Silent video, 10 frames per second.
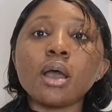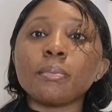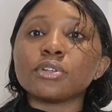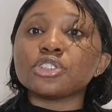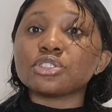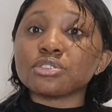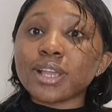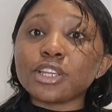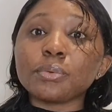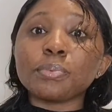But
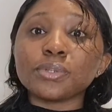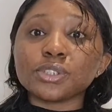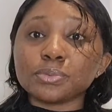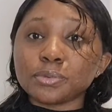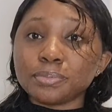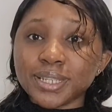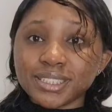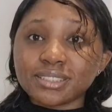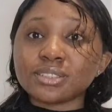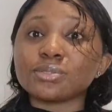try your possible
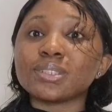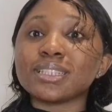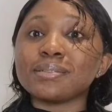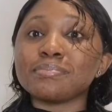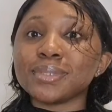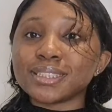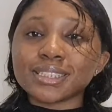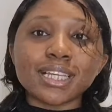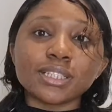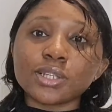best to limit
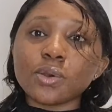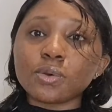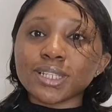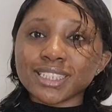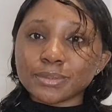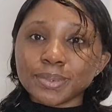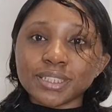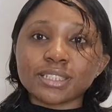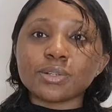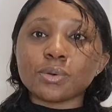any
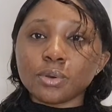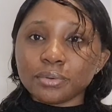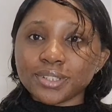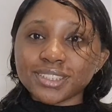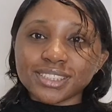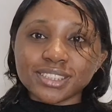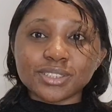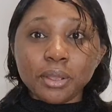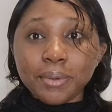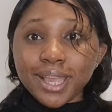unexpected occurrences.
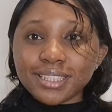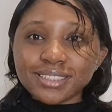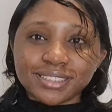All right?